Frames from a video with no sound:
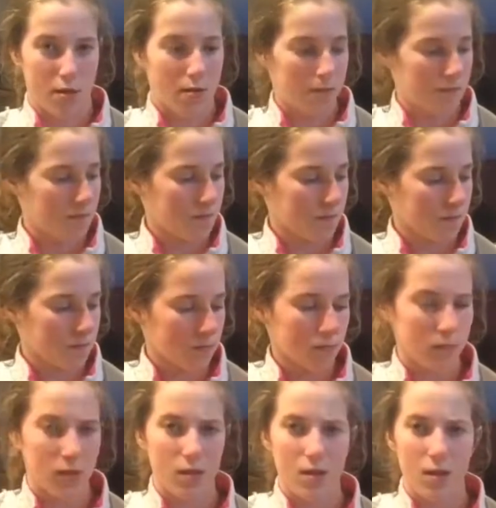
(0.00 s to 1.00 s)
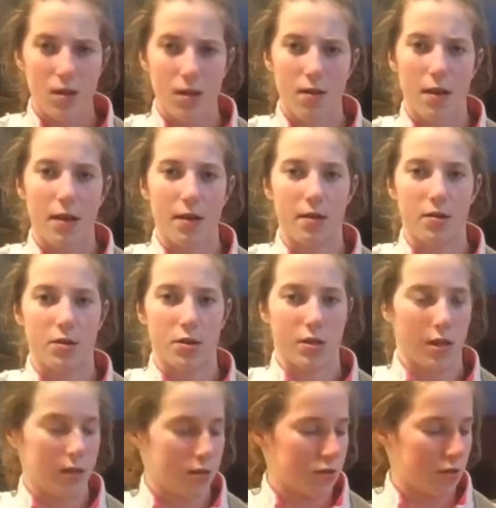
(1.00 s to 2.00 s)
And then you can
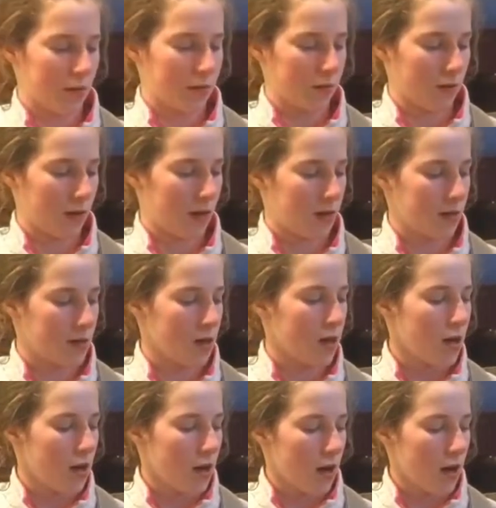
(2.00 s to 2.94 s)
just kind of strum with your hand.